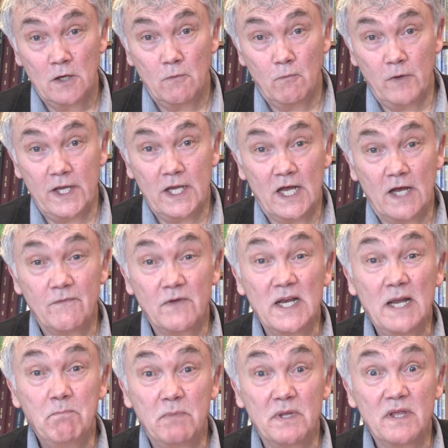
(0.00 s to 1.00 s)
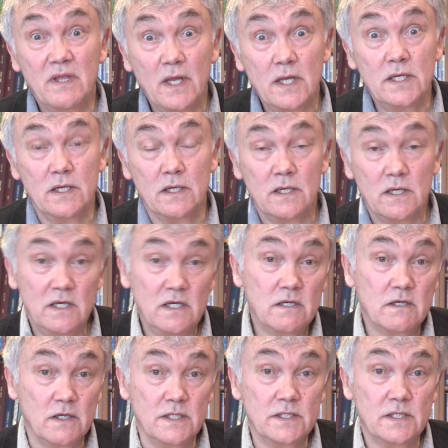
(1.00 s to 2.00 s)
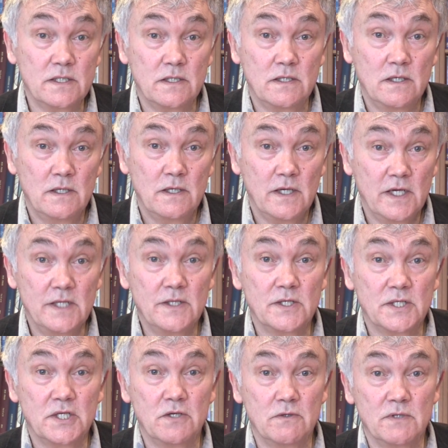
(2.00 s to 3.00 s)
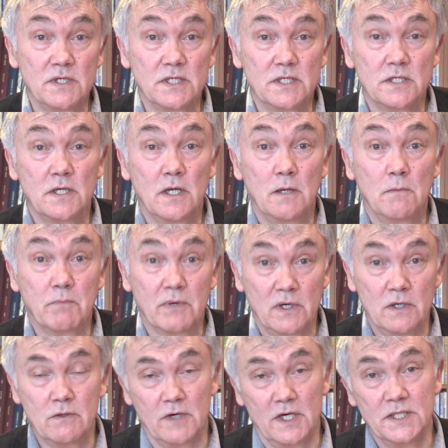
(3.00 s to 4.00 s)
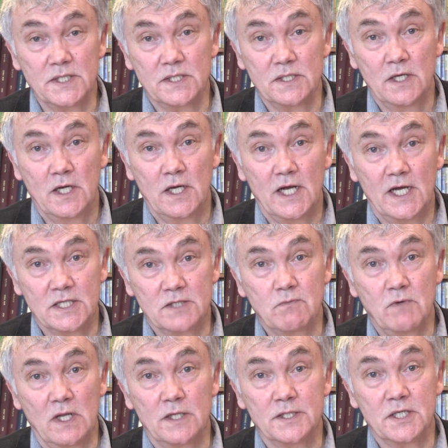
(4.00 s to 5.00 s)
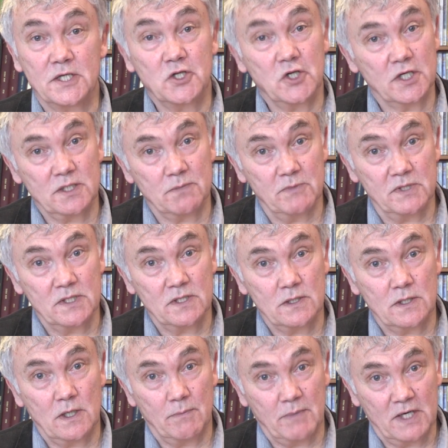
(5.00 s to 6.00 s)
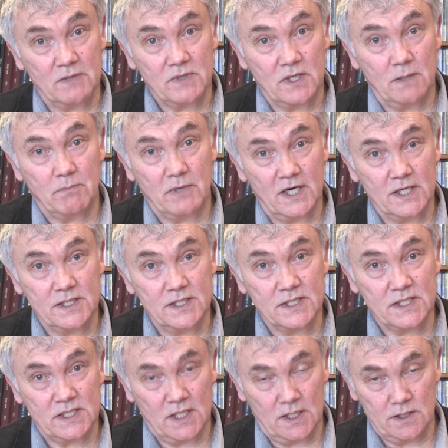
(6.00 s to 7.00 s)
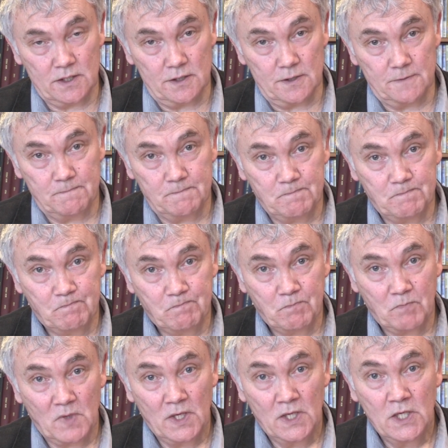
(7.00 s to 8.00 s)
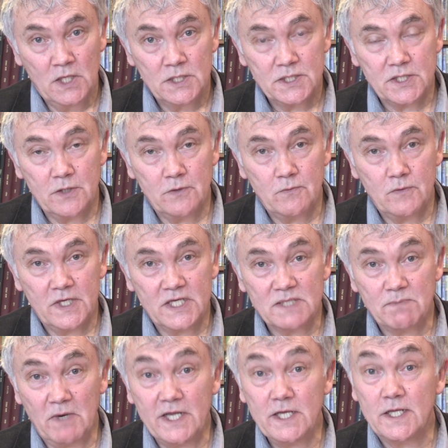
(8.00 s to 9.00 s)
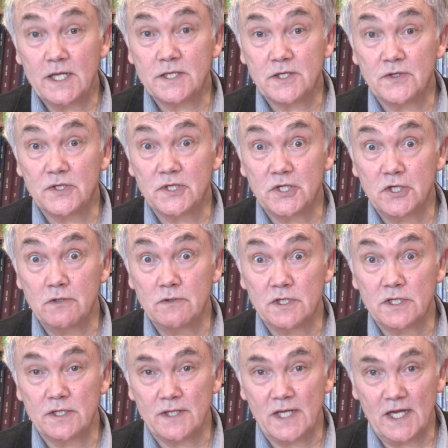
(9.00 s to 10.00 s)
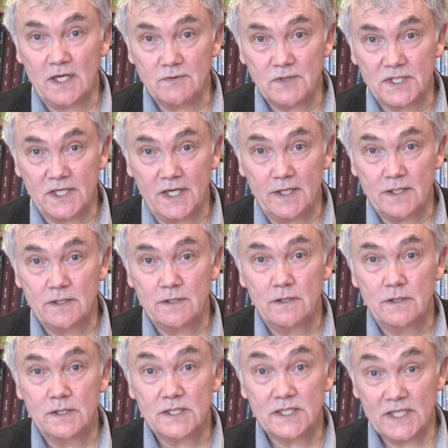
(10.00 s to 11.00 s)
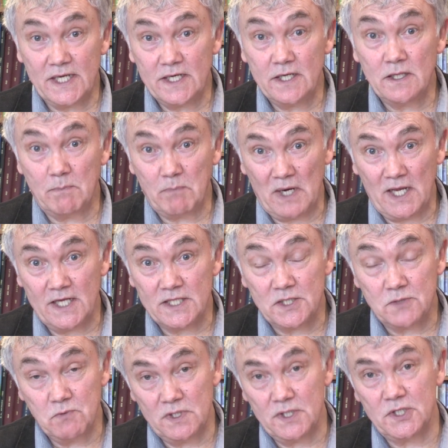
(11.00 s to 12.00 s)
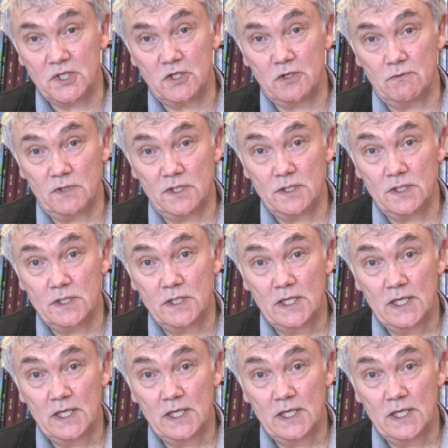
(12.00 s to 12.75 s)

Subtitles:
We have an empathetic interest in the students' progress as well as a judgment about their practice standard. So explaining that to the student at the outset, setting the plans with the student